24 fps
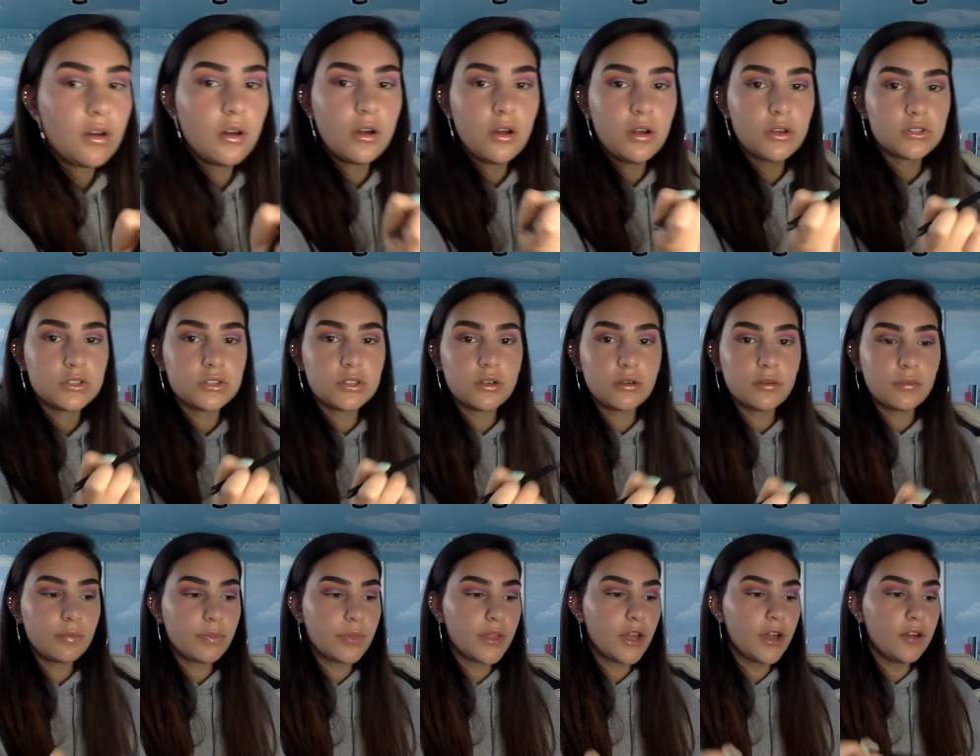Also,
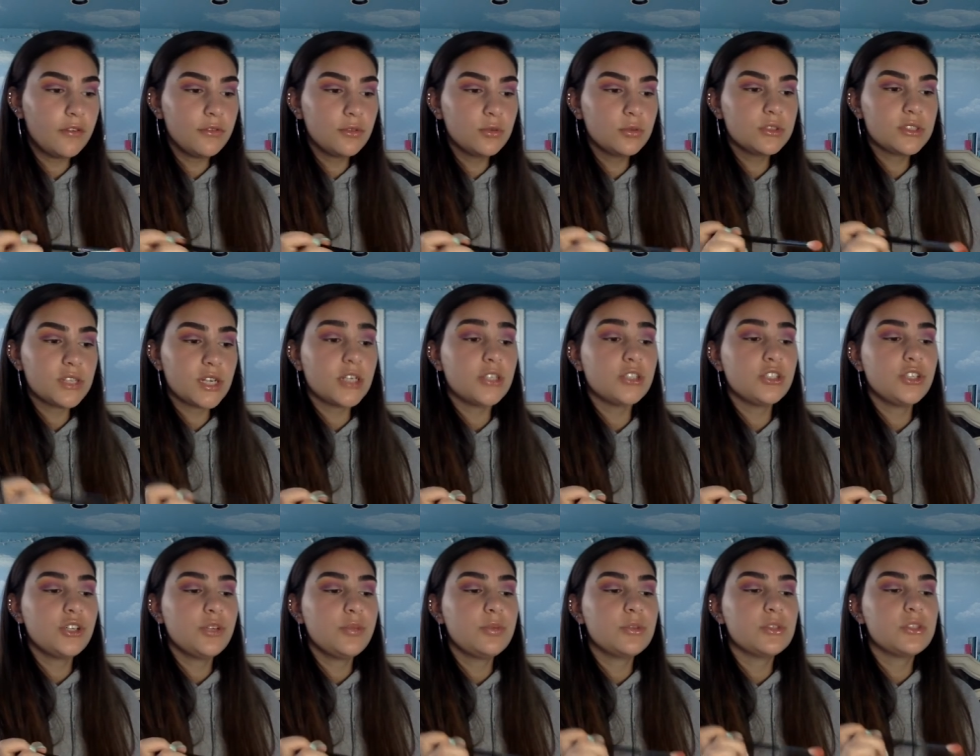everyone's eye
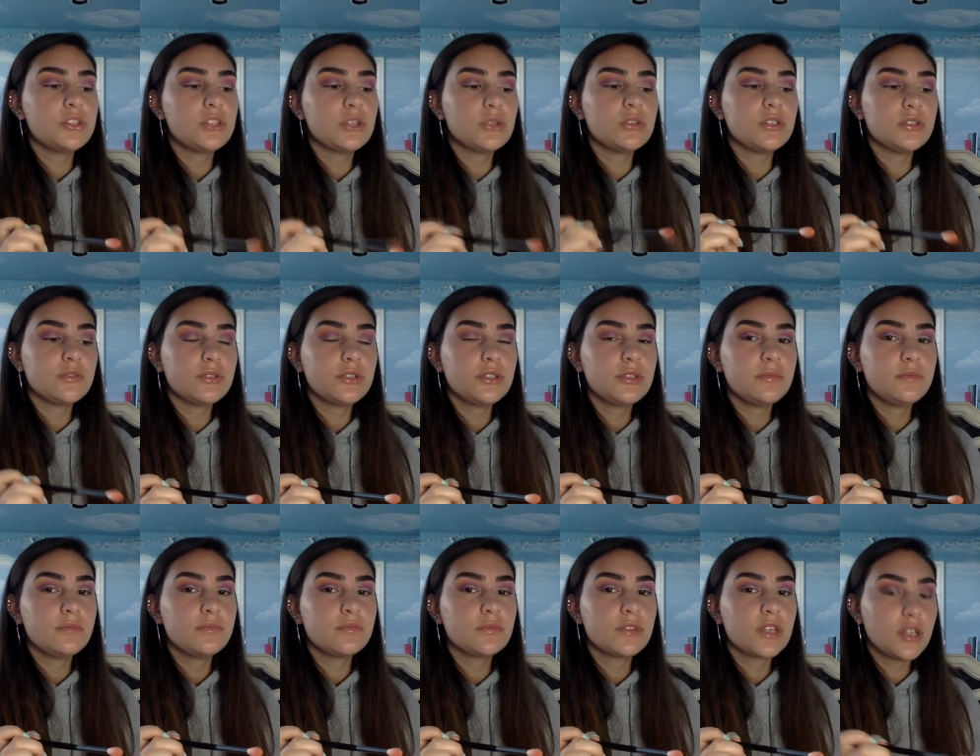shape is so different
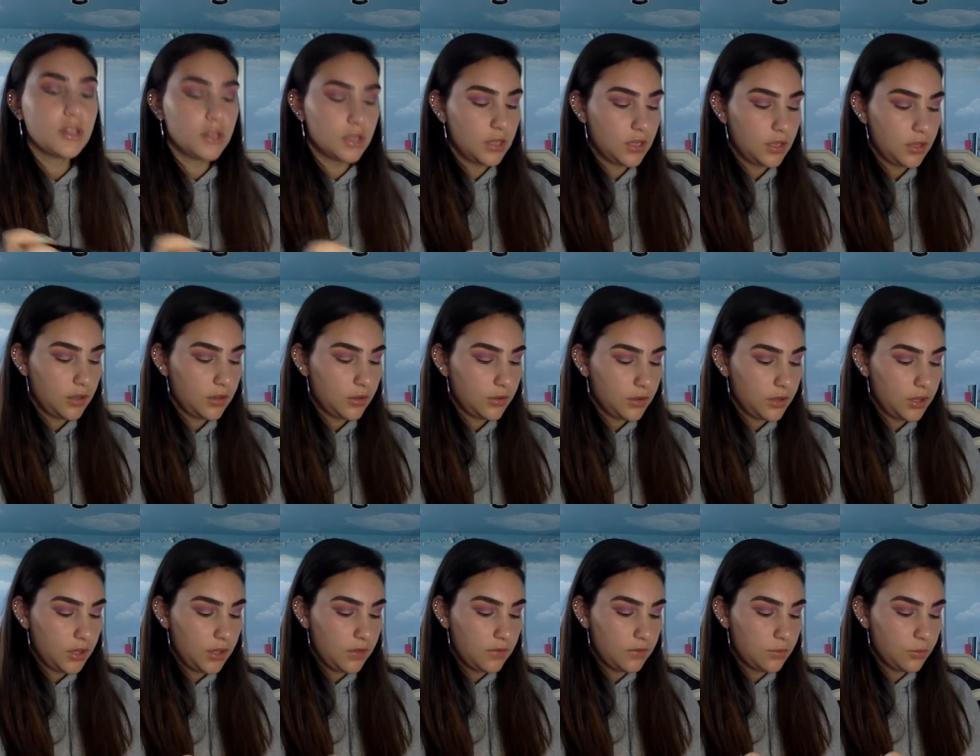that like
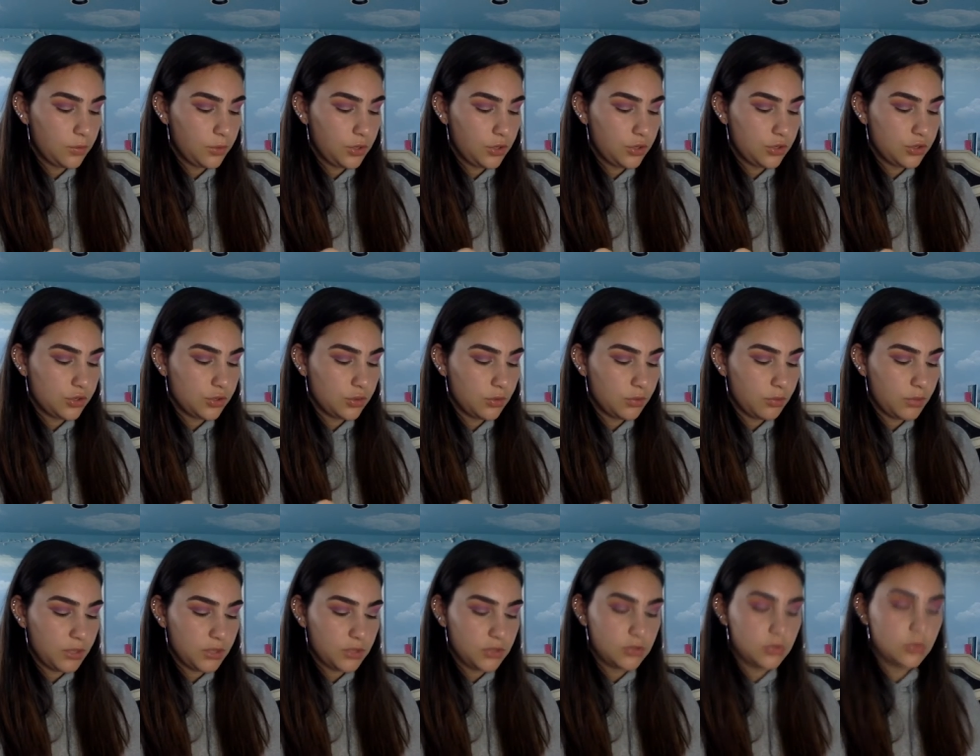even when you're doing
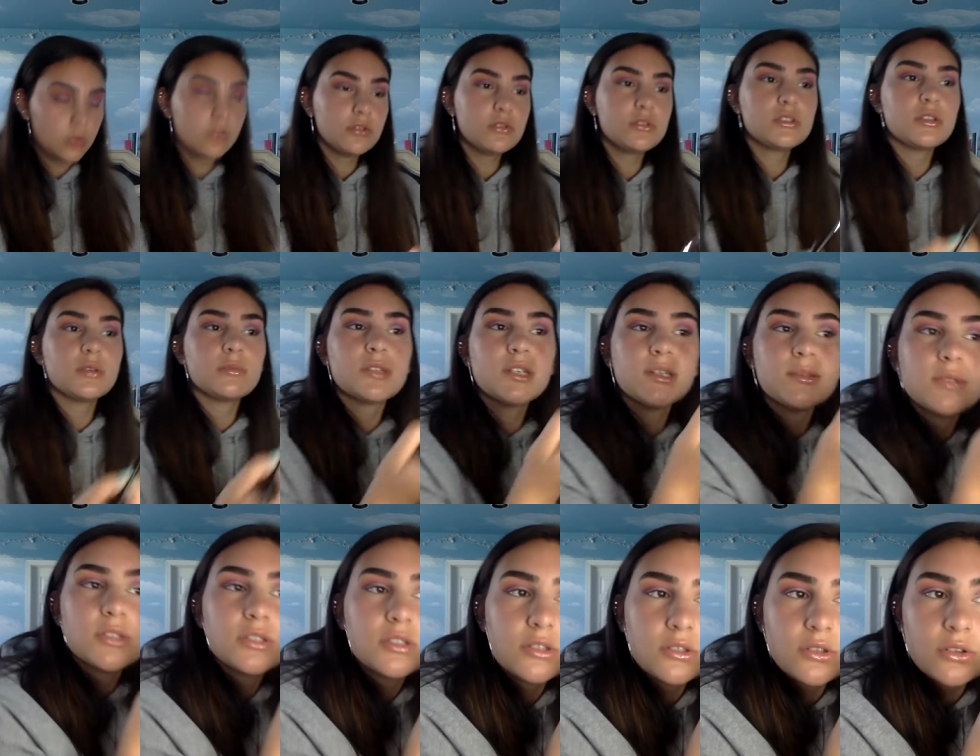pic tutorials,
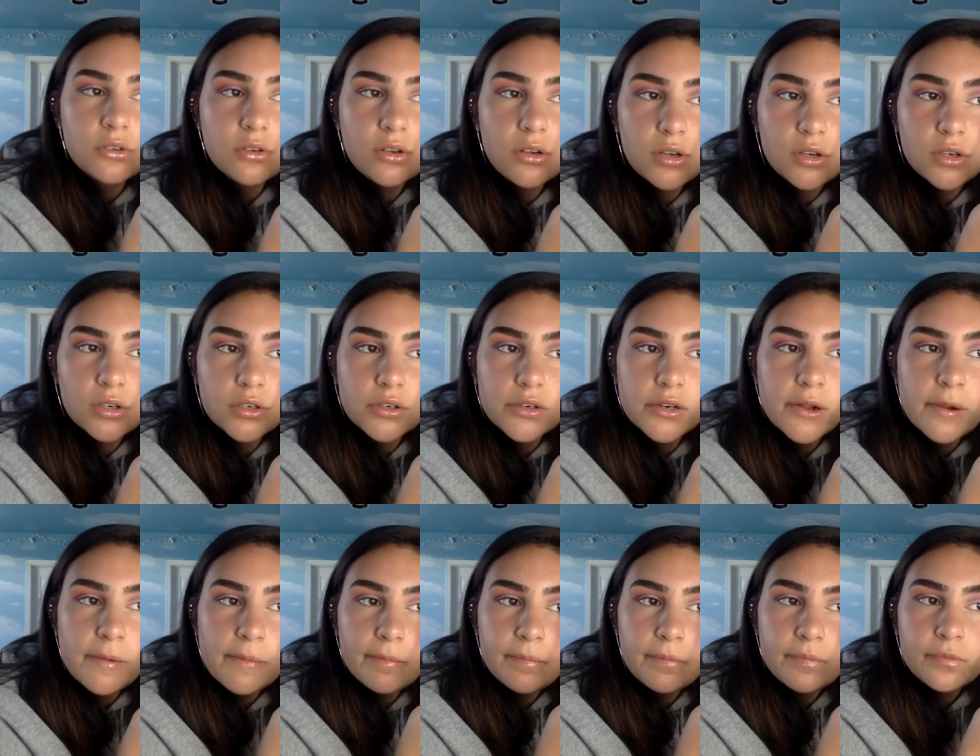sometimes it's a little hard
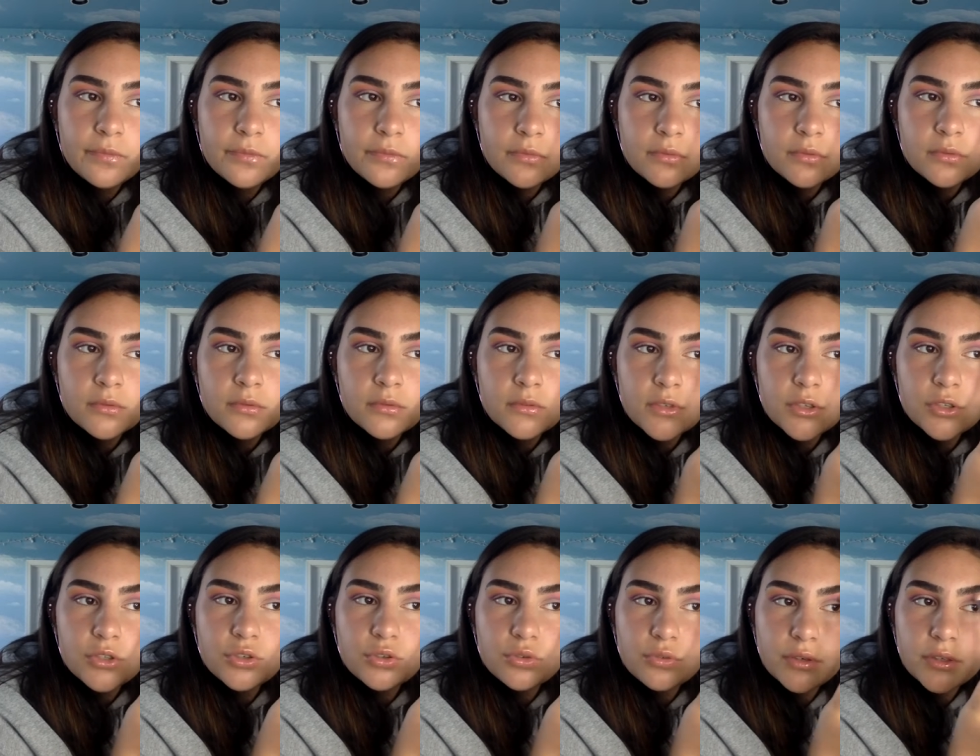
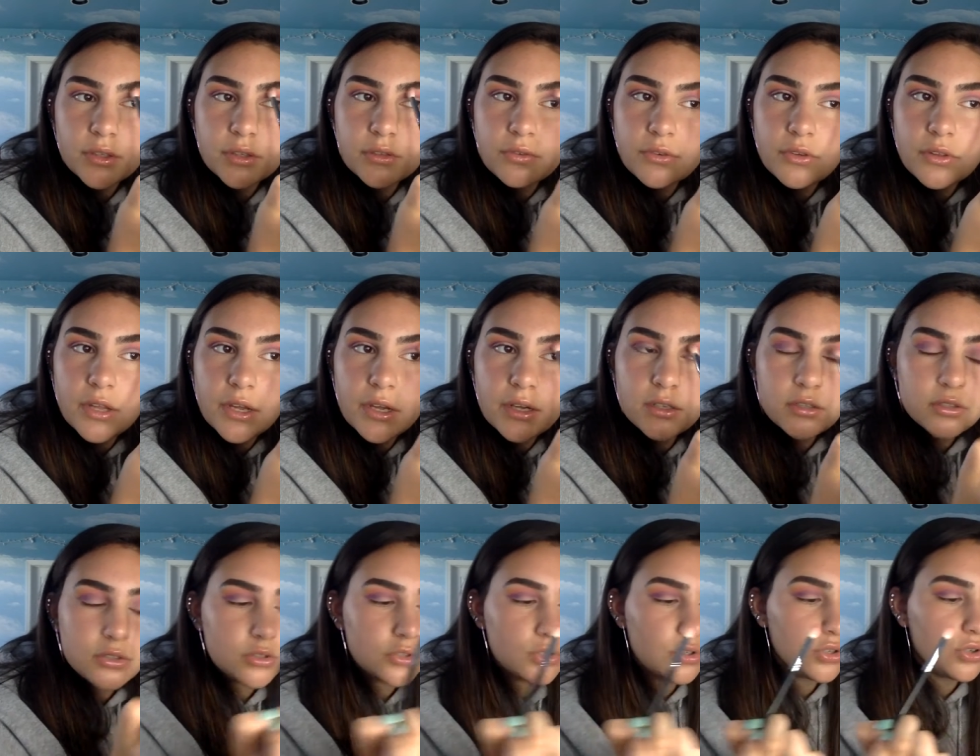to transfer that
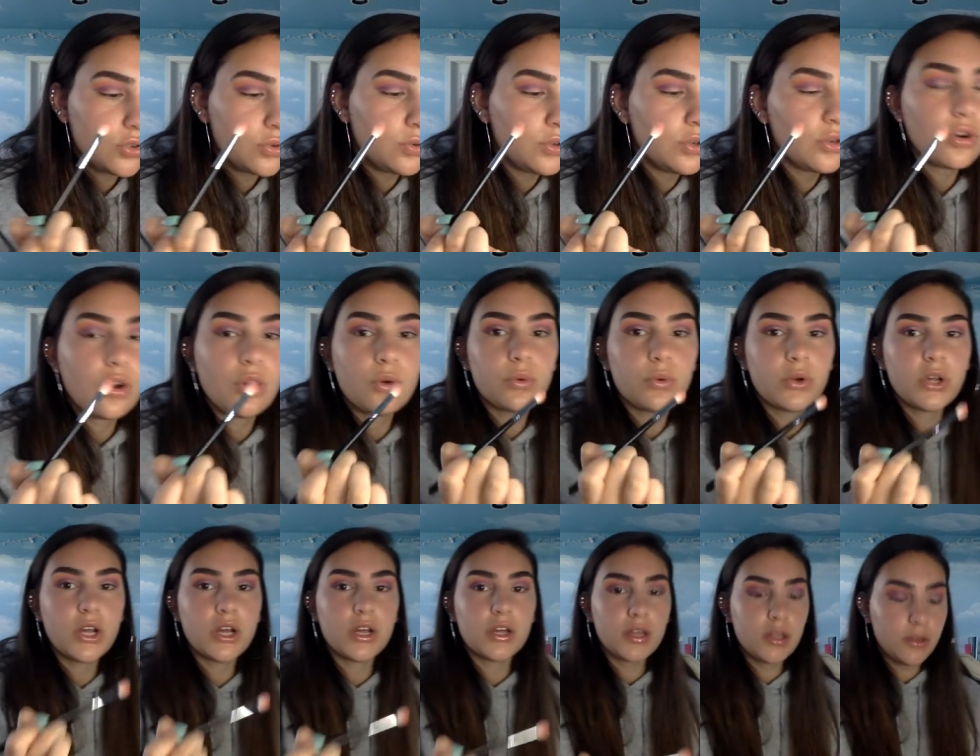to your own
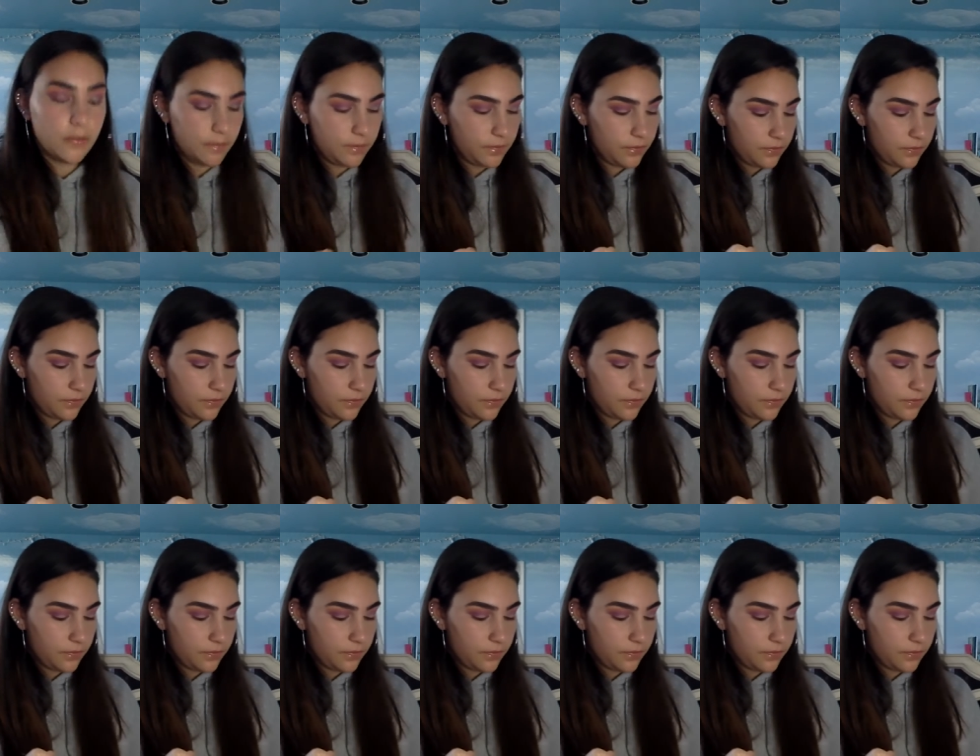eye.